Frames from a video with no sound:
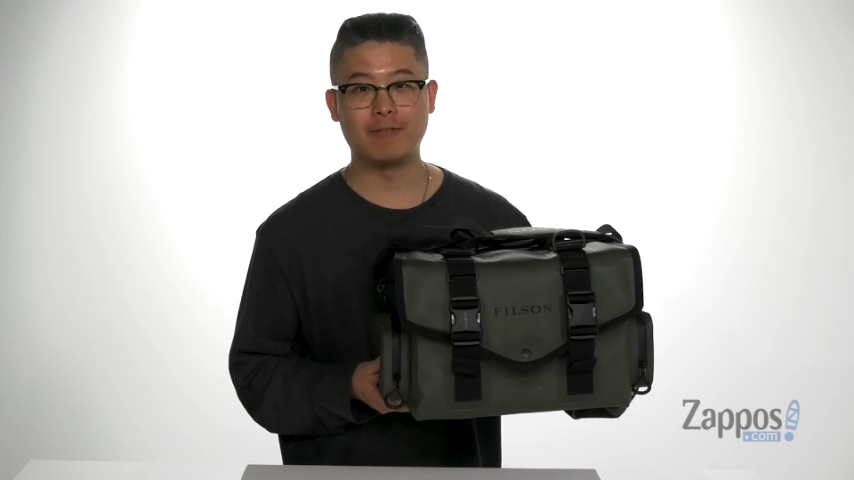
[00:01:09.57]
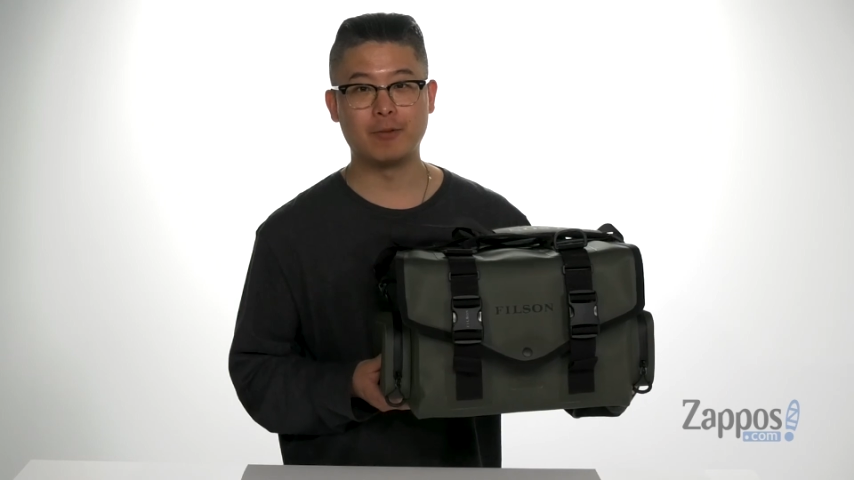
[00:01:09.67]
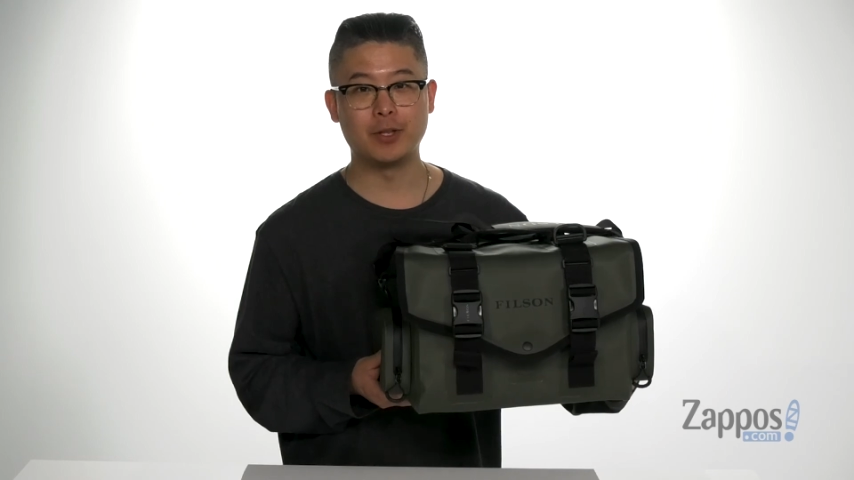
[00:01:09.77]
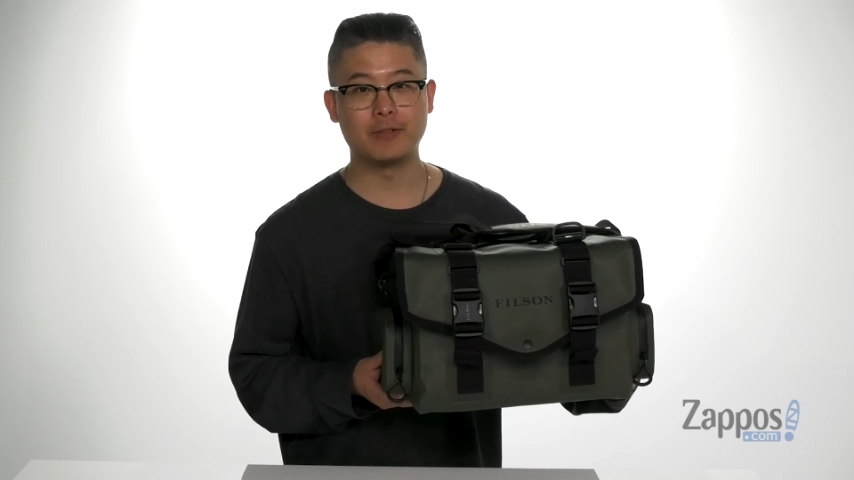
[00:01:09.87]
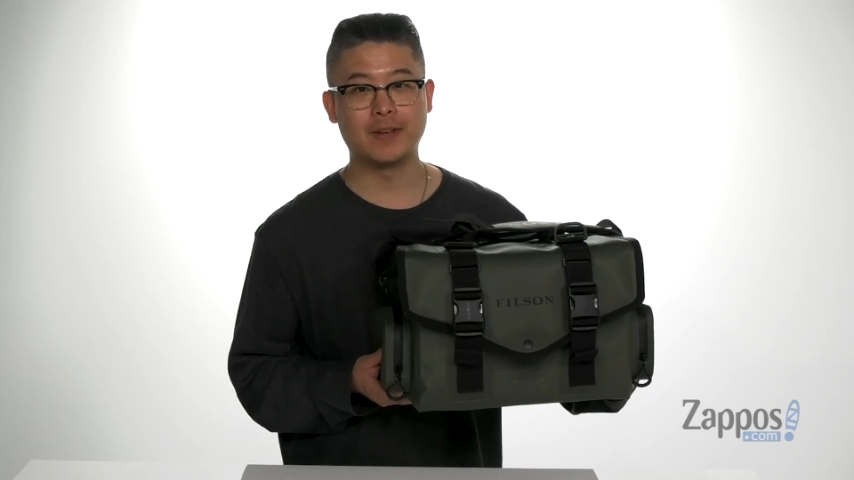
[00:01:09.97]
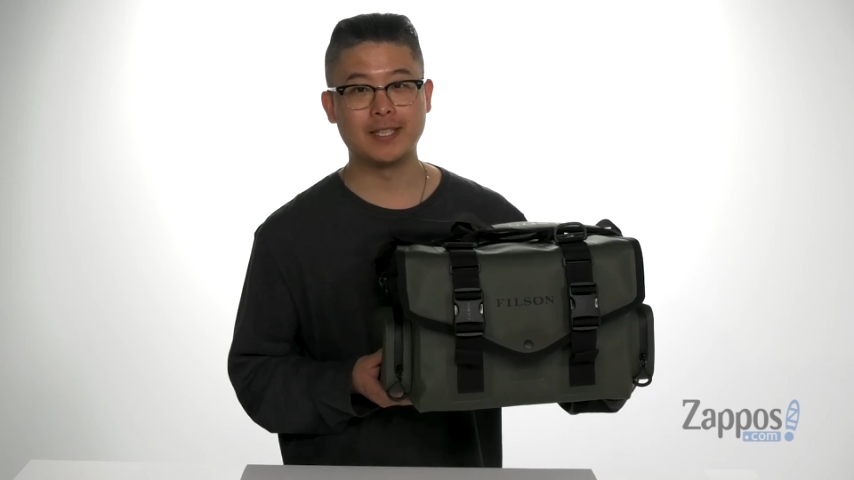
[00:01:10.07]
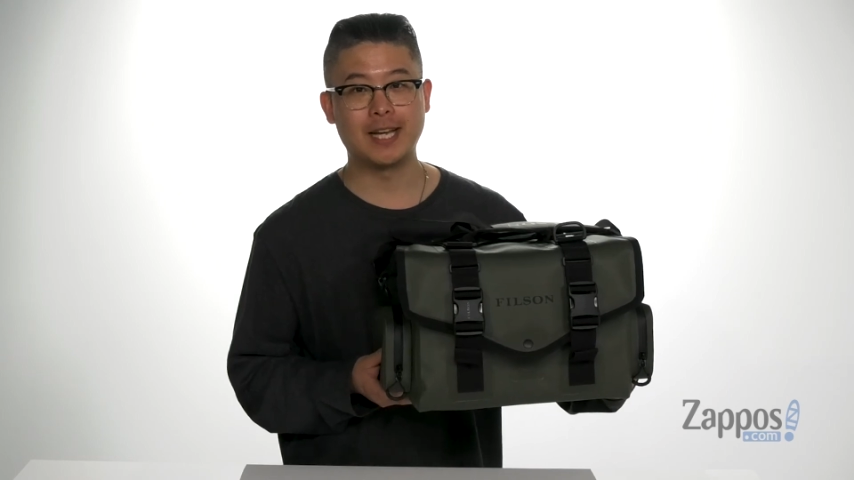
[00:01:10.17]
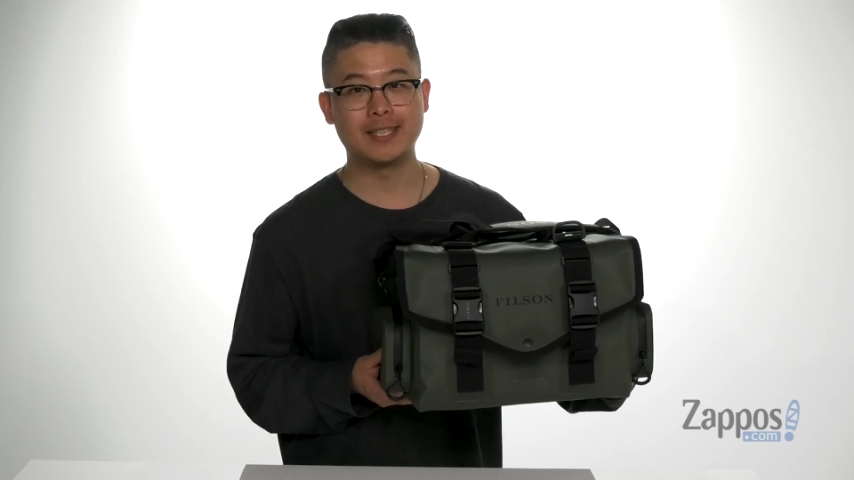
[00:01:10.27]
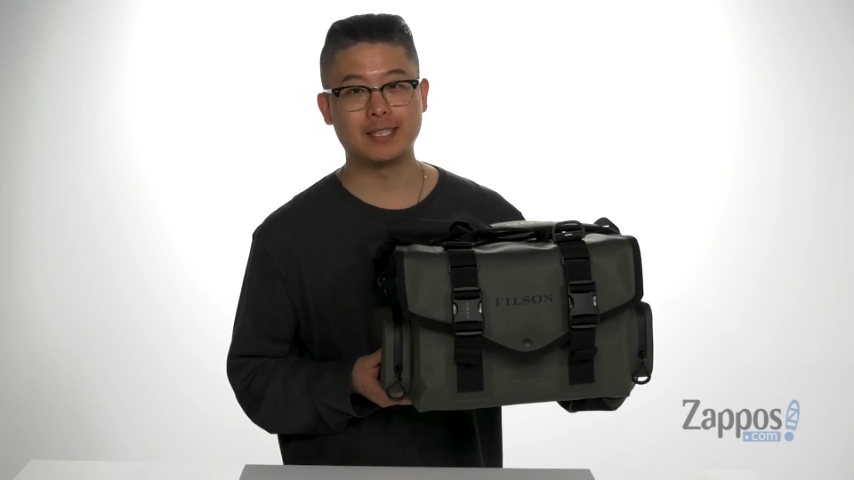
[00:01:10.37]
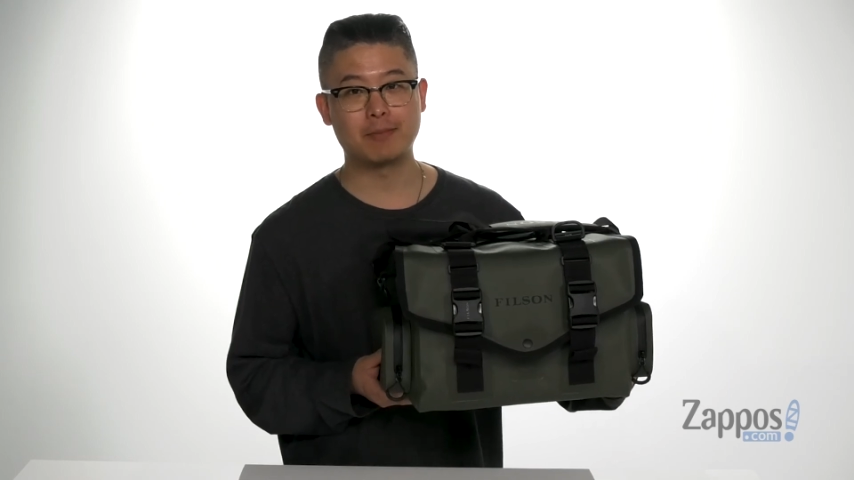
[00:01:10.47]
with this
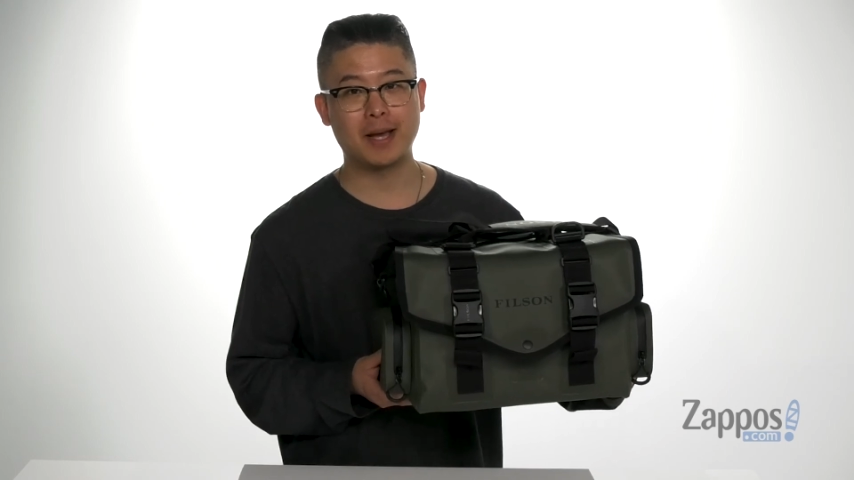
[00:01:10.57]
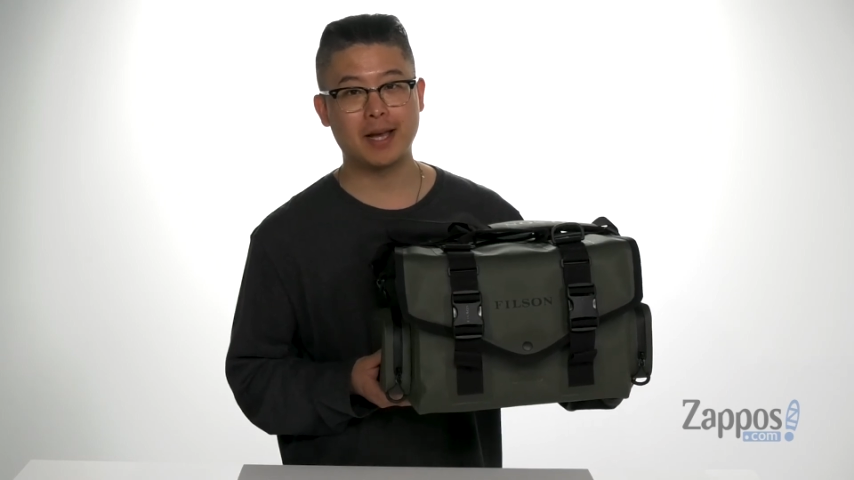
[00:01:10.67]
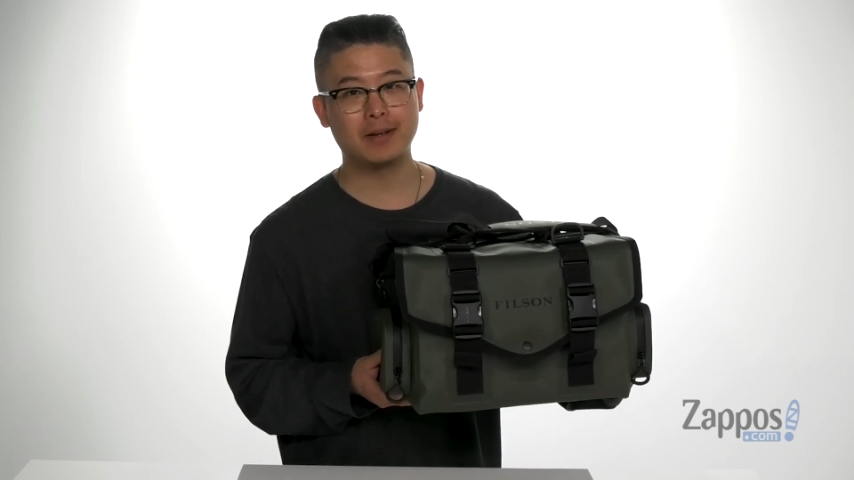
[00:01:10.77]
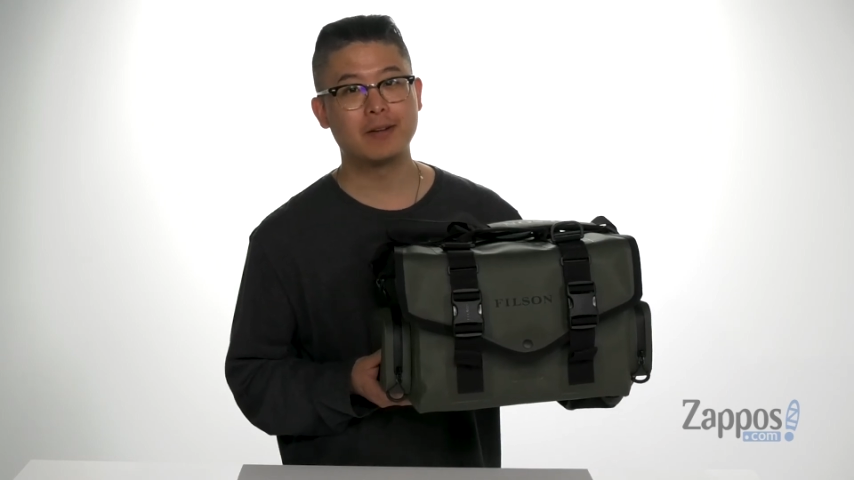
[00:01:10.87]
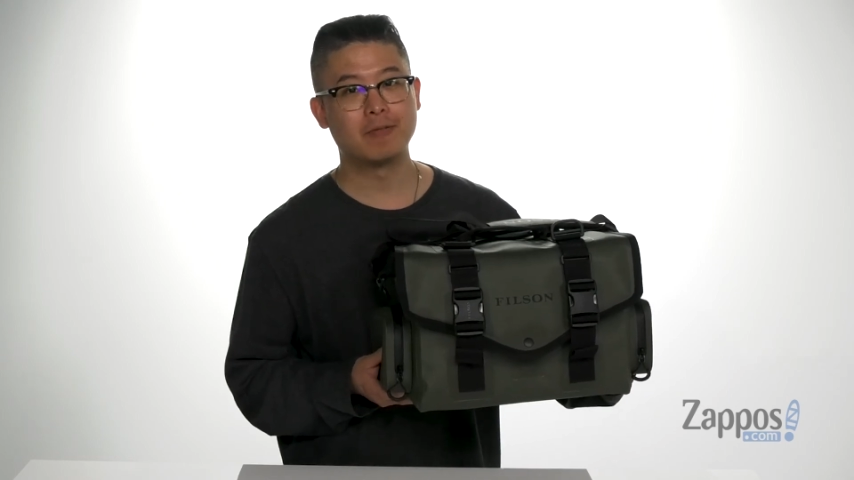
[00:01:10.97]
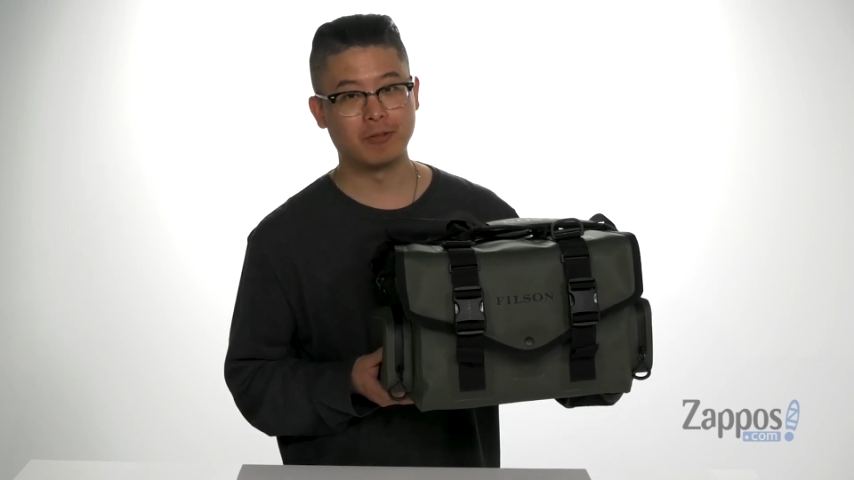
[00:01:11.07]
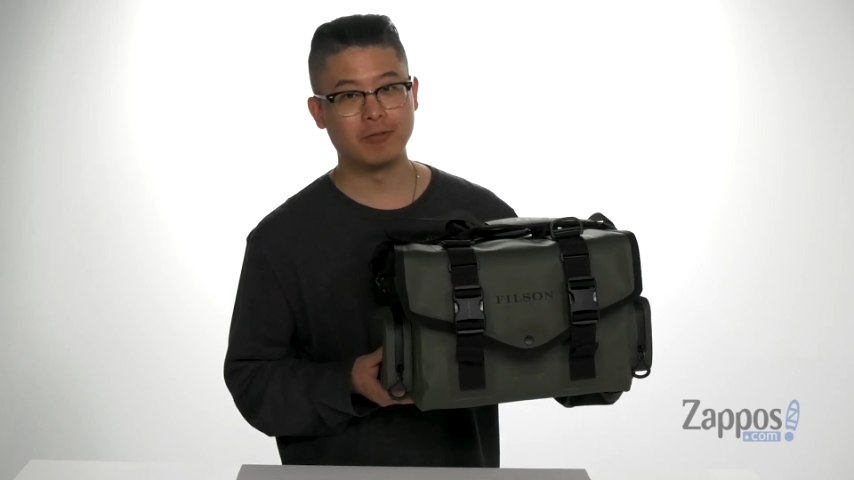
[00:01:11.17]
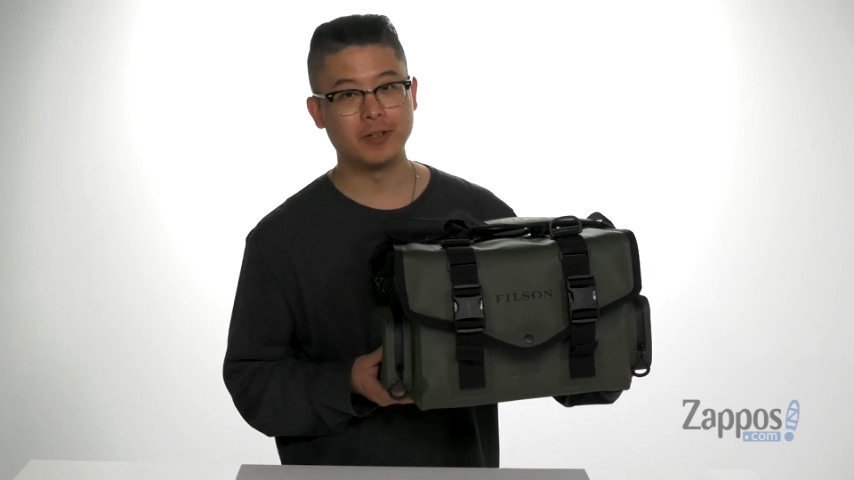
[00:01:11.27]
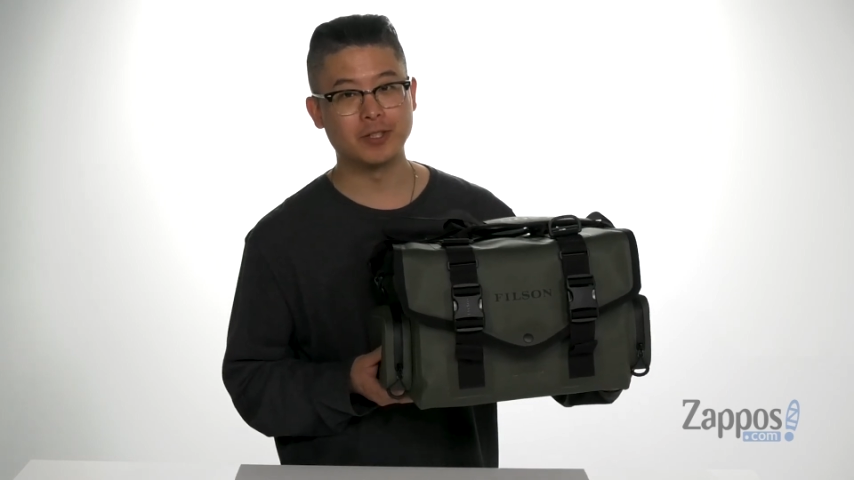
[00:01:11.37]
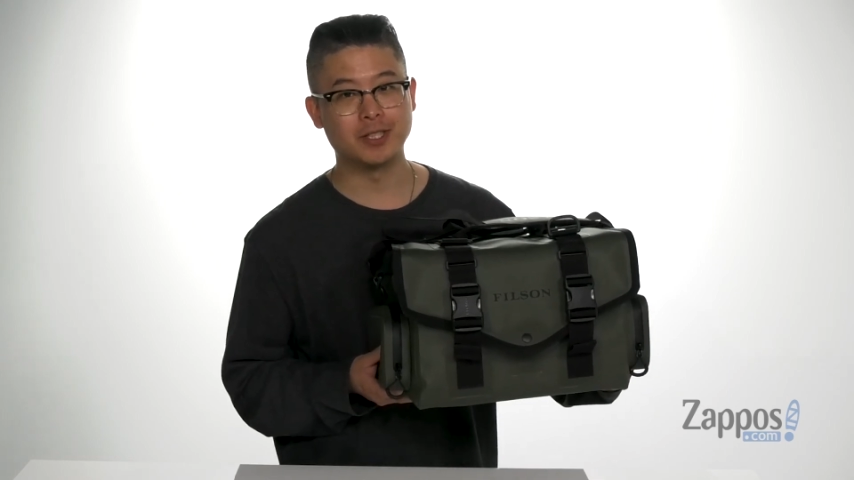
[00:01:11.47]
fantastic bag from
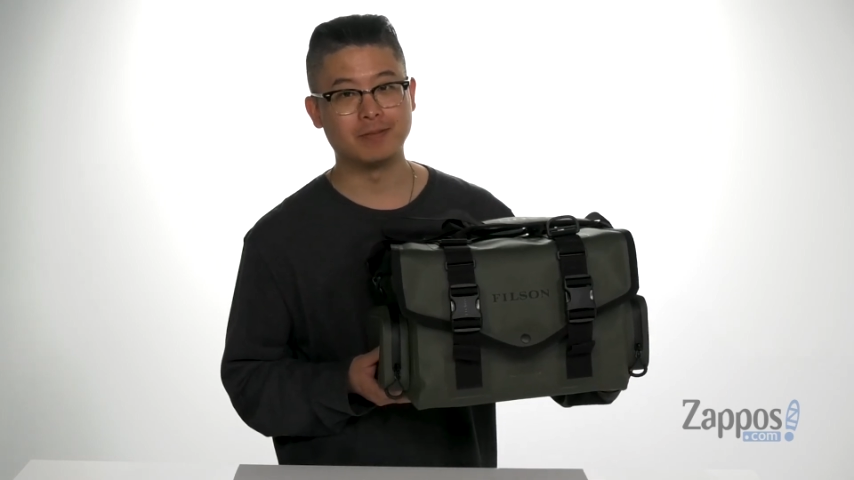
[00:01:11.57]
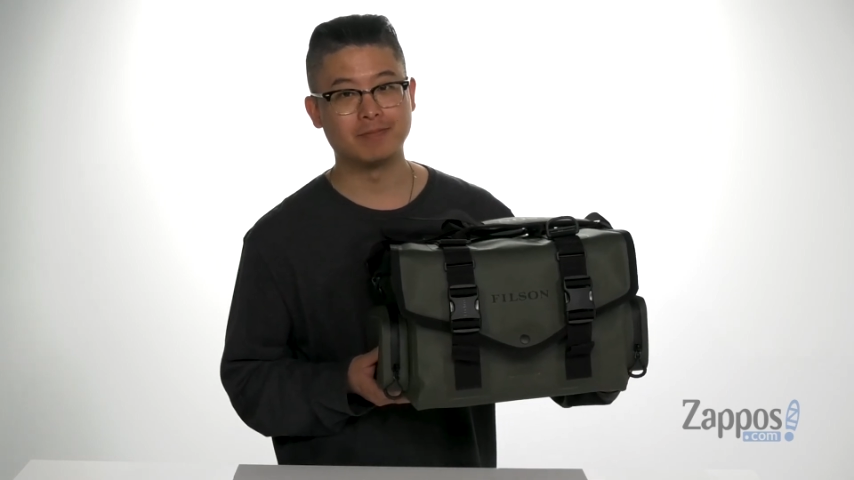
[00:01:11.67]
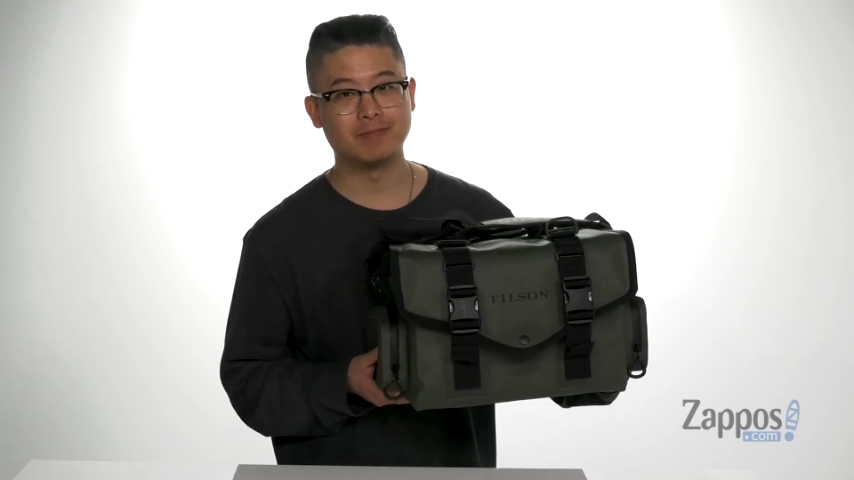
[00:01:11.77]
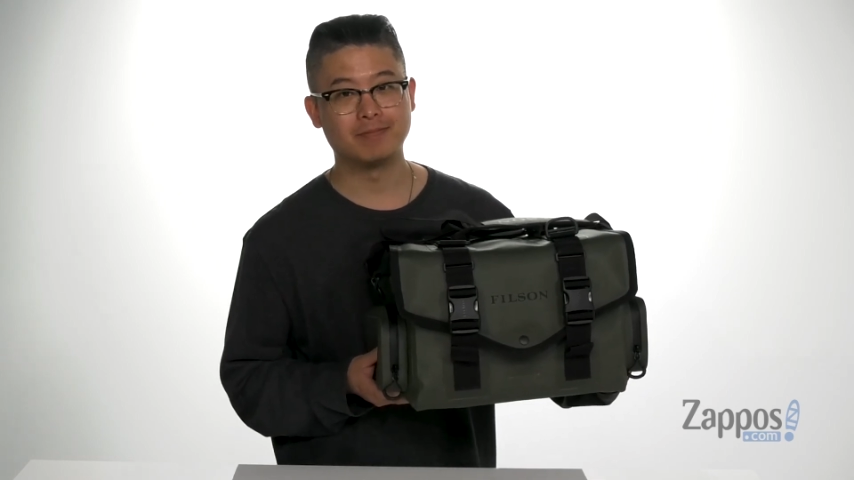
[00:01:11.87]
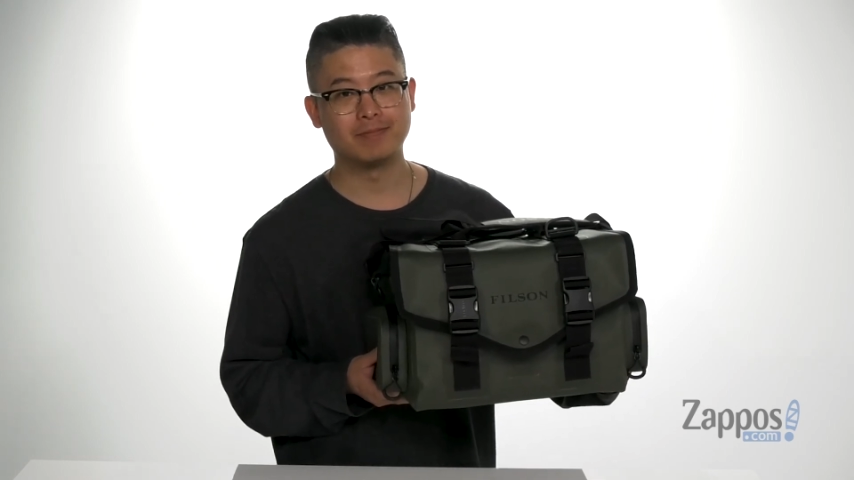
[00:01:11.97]
Filson.